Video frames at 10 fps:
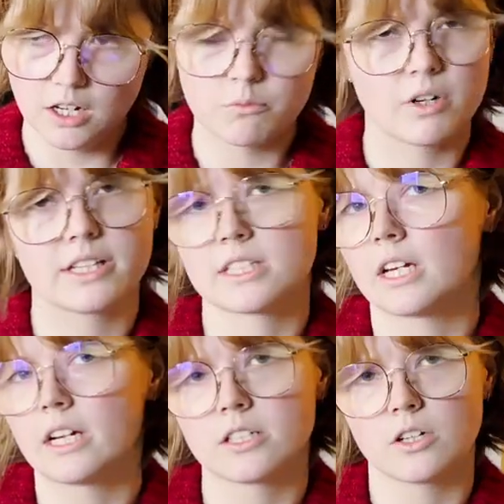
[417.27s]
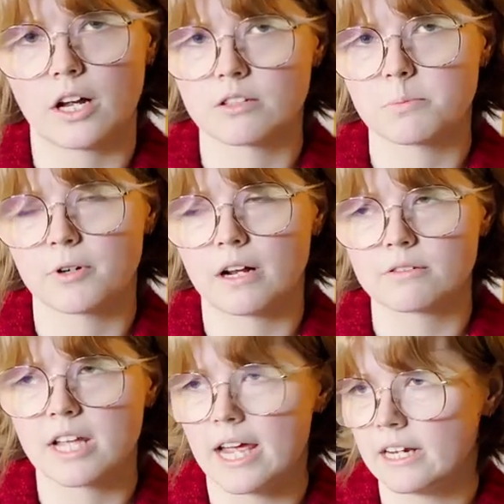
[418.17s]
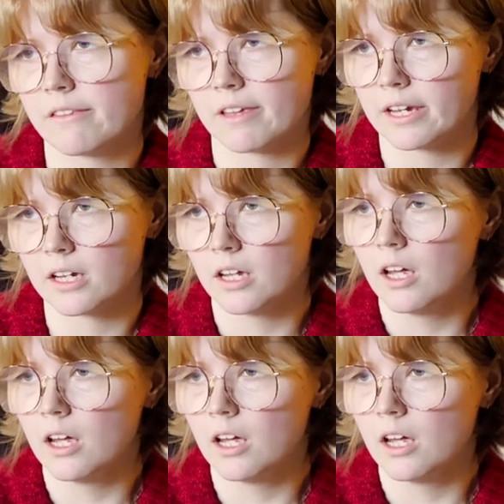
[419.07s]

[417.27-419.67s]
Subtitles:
realizing I don't know how to pronounce anything,